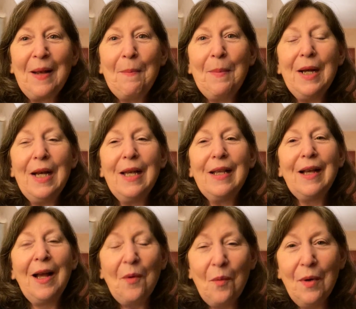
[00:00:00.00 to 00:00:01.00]
but
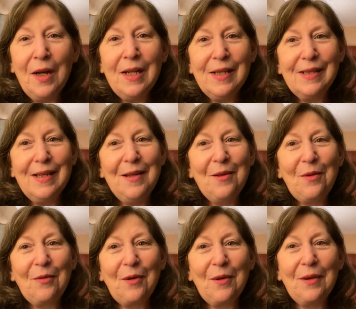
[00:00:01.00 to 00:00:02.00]
I want to see you
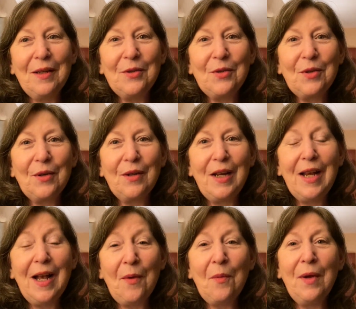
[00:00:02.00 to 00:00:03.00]
through on this journey.
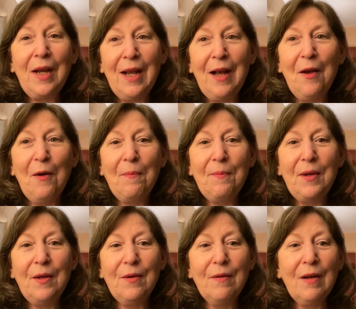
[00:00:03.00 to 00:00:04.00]
I want to help
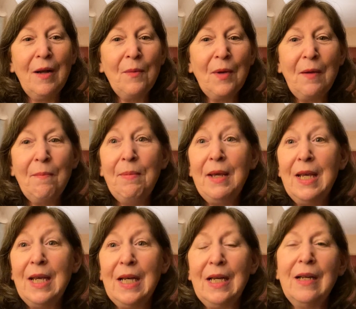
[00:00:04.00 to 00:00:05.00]
you. I want to
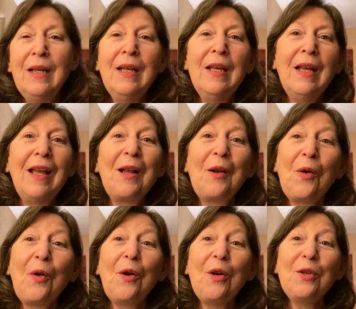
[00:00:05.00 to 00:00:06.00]
be a
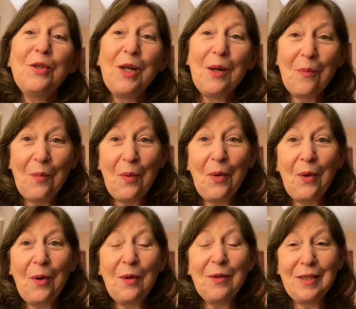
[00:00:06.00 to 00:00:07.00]
encouraging
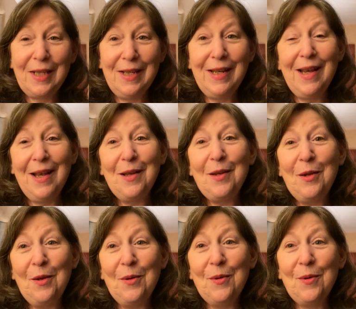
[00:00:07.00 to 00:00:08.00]
word to get
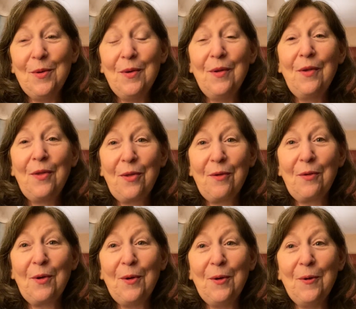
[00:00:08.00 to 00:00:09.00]
you
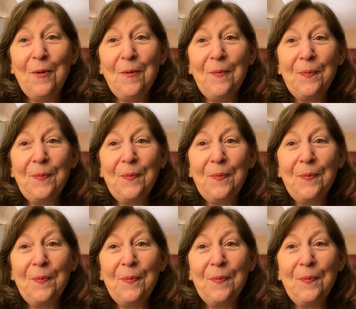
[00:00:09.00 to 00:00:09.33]
through